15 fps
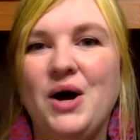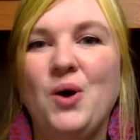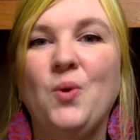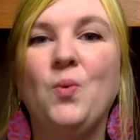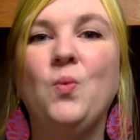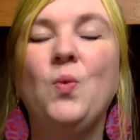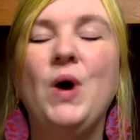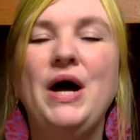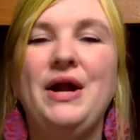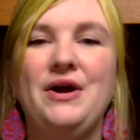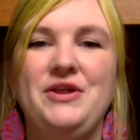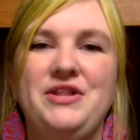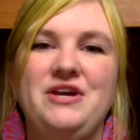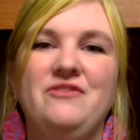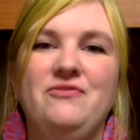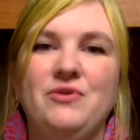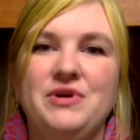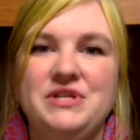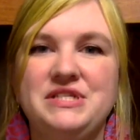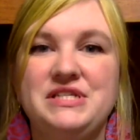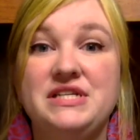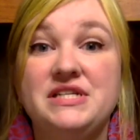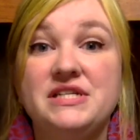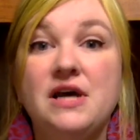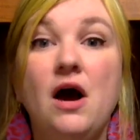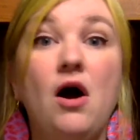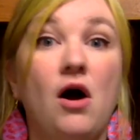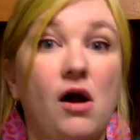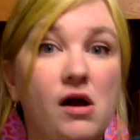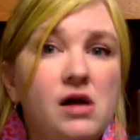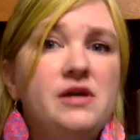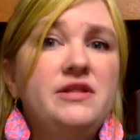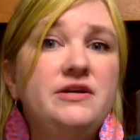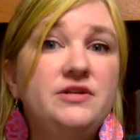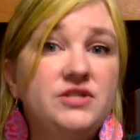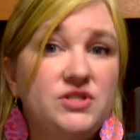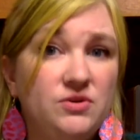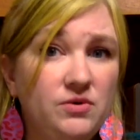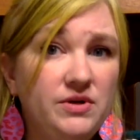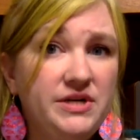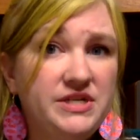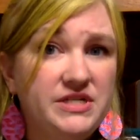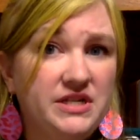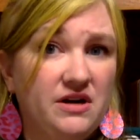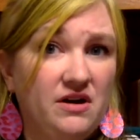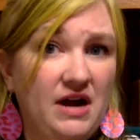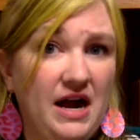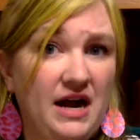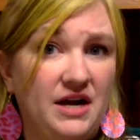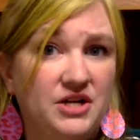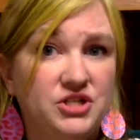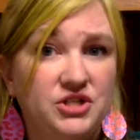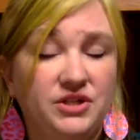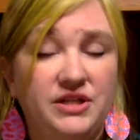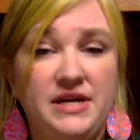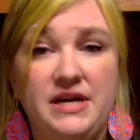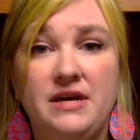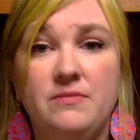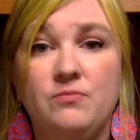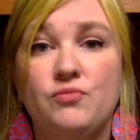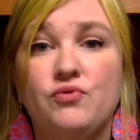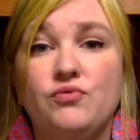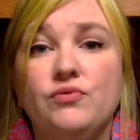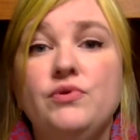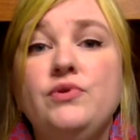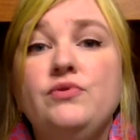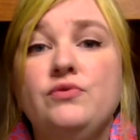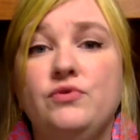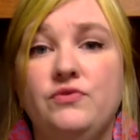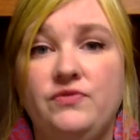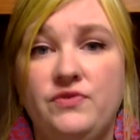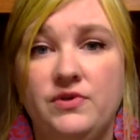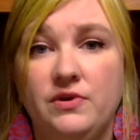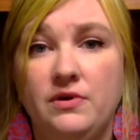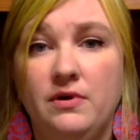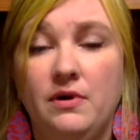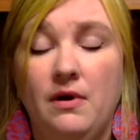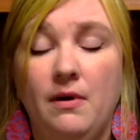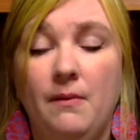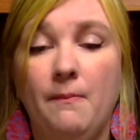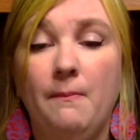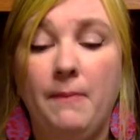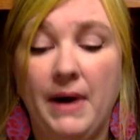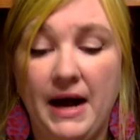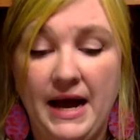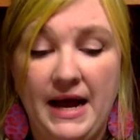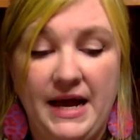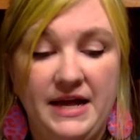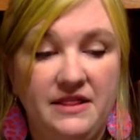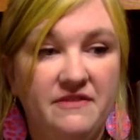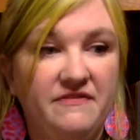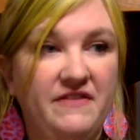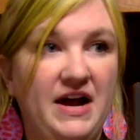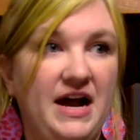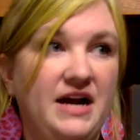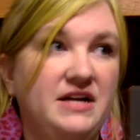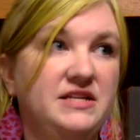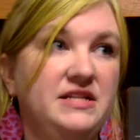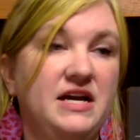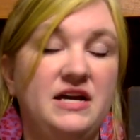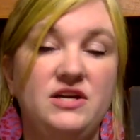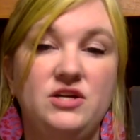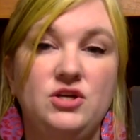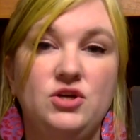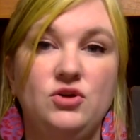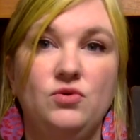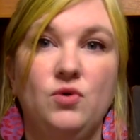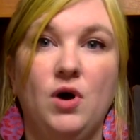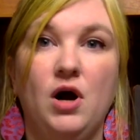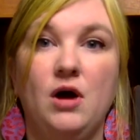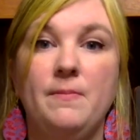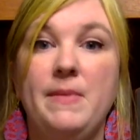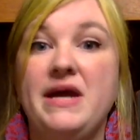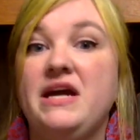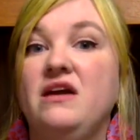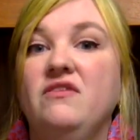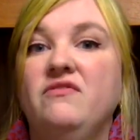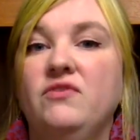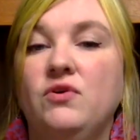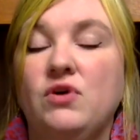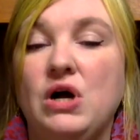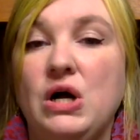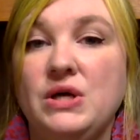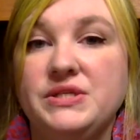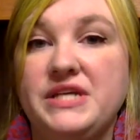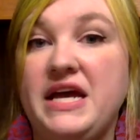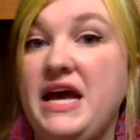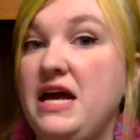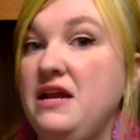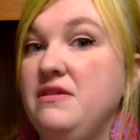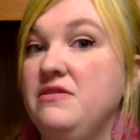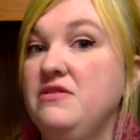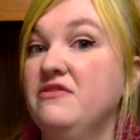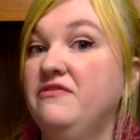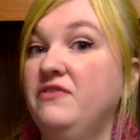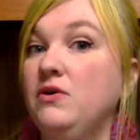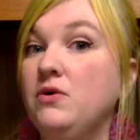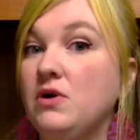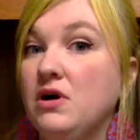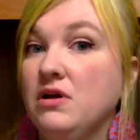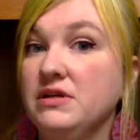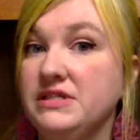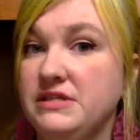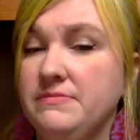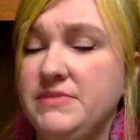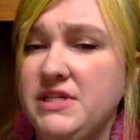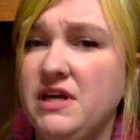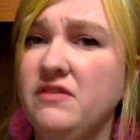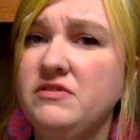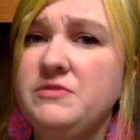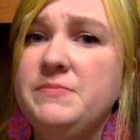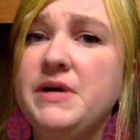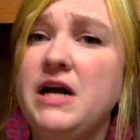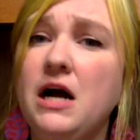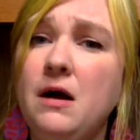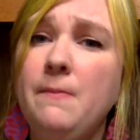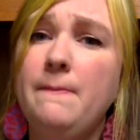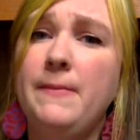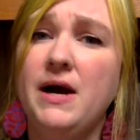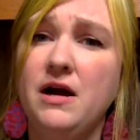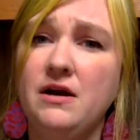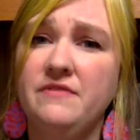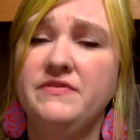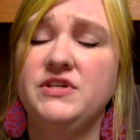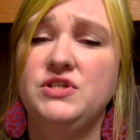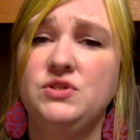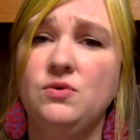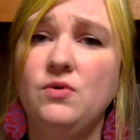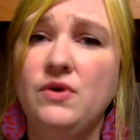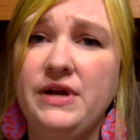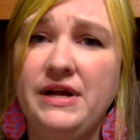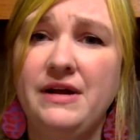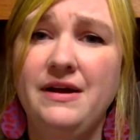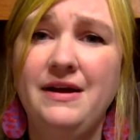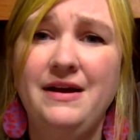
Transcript: What are the affordances? Are there stories that are actually improved by the fact that you are making phone calls? Can the phone calls themselves become part of the story?